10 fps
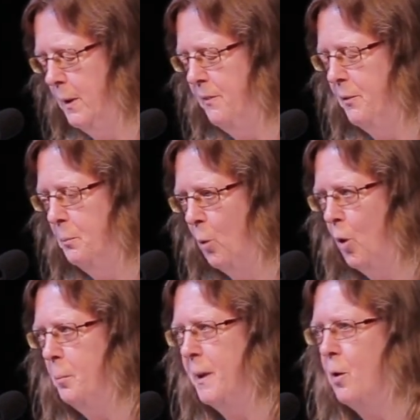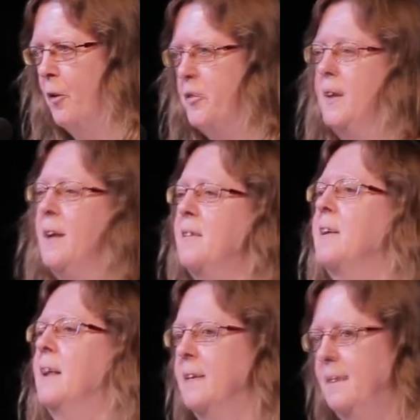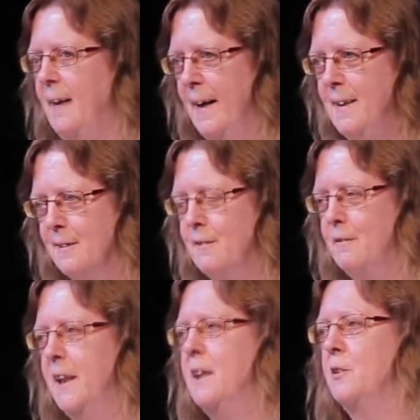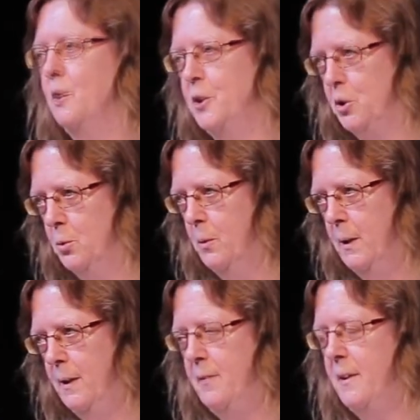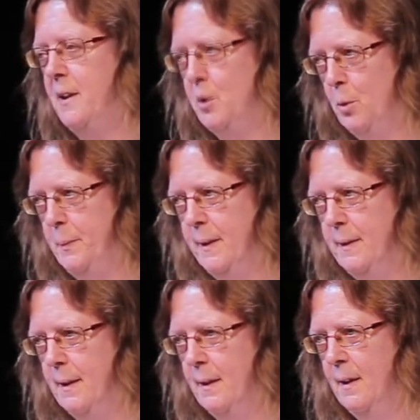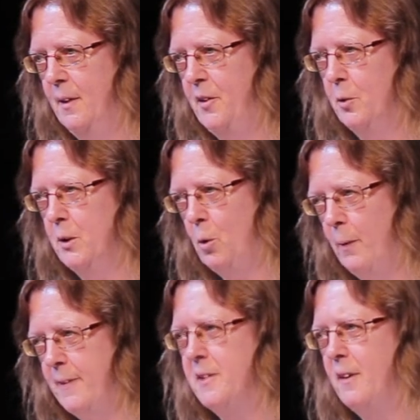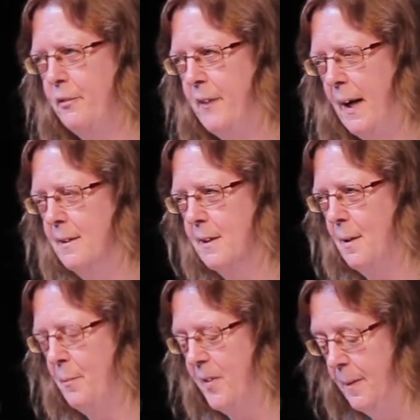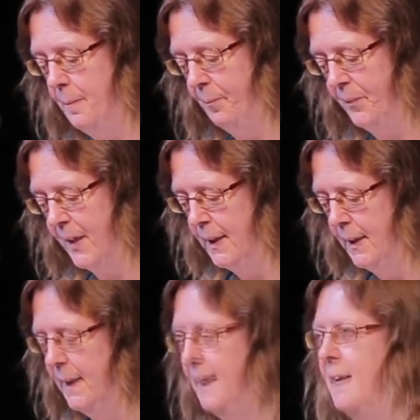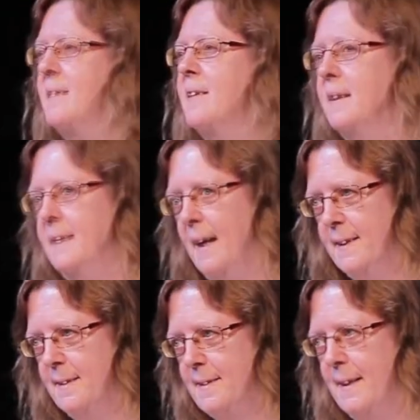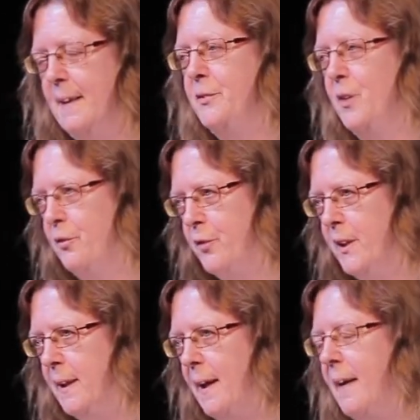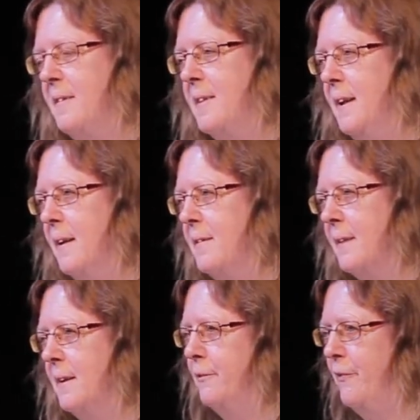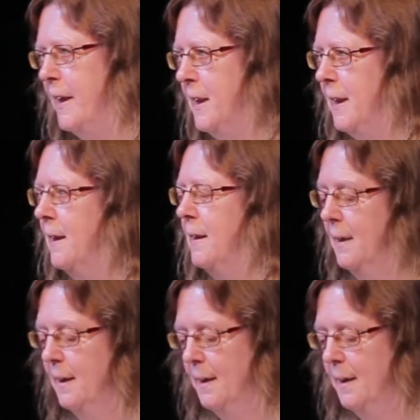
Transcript: even more because he is neither Greek nor Jew, he is Ethiopian, so the question of color comes in. He is neither slave nor free, as he is a very